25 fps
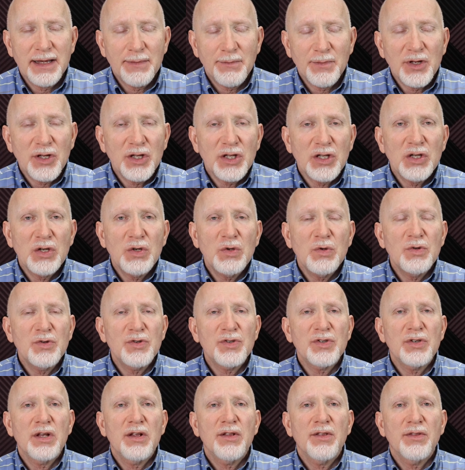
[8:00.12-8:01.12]
them.
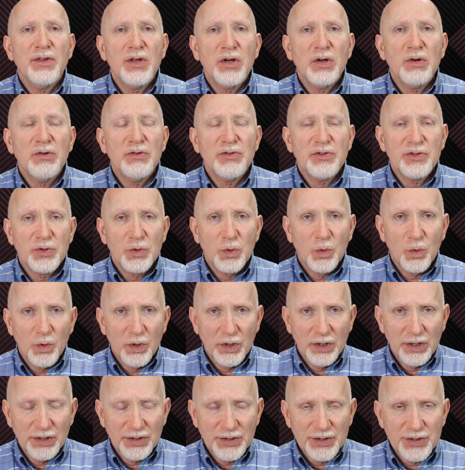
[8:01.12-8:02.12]
Use those
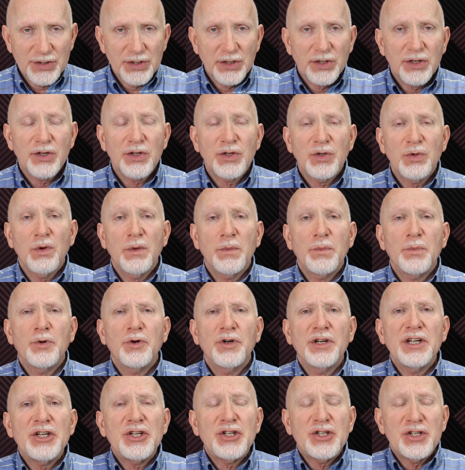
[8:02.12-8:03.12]
words. You
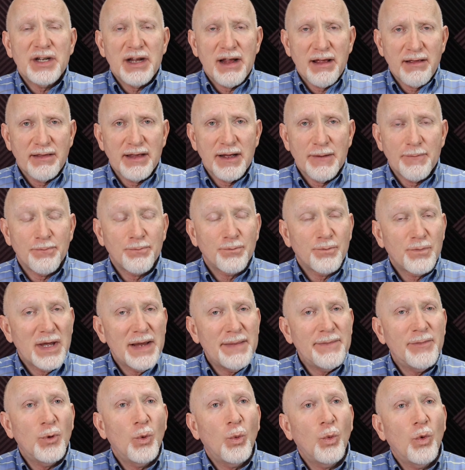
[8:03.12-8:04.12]
appreciate them.
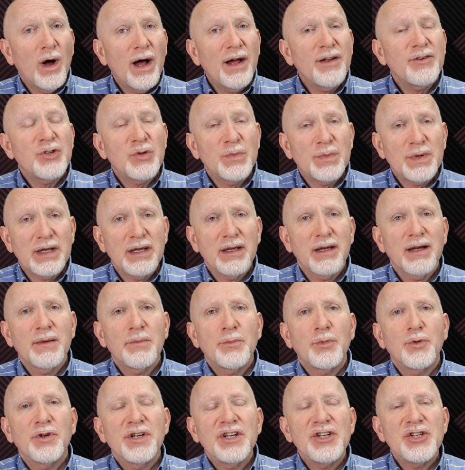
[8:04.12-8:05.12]
People want to be
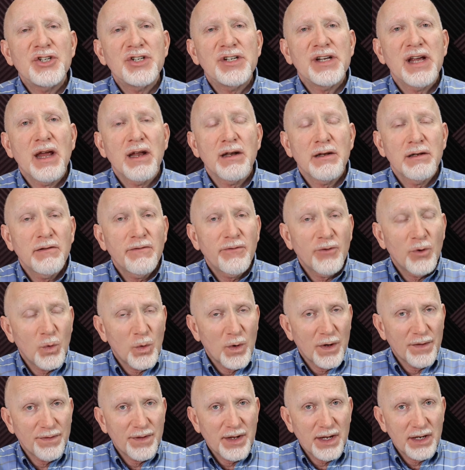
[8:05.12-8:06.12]
appreciated for
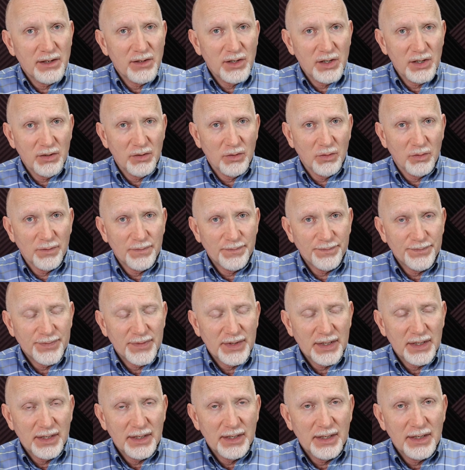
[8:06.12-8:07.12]
what they do.
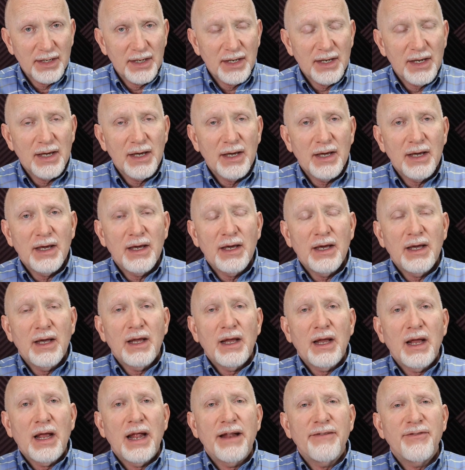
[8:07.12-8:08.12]

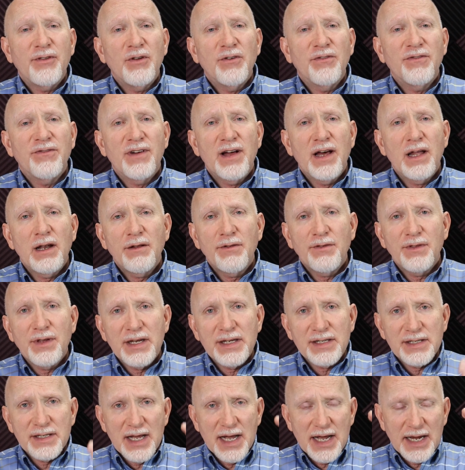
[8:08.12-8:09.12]
If you follow
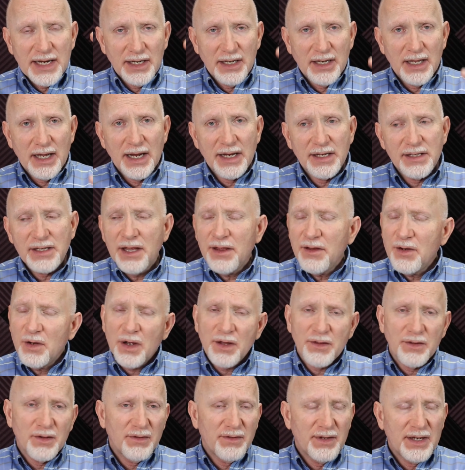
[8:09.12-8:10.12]
these guidelines, and there
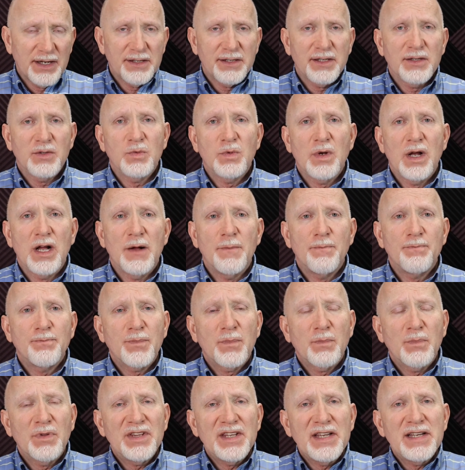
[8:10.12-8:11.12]
are other things as well,
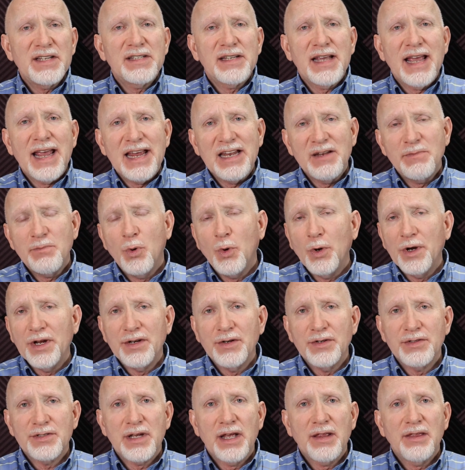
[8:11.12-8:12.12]
but these 8
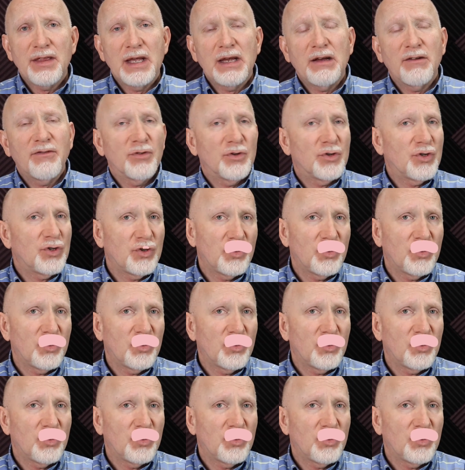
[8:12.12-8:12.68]
pointers, I think for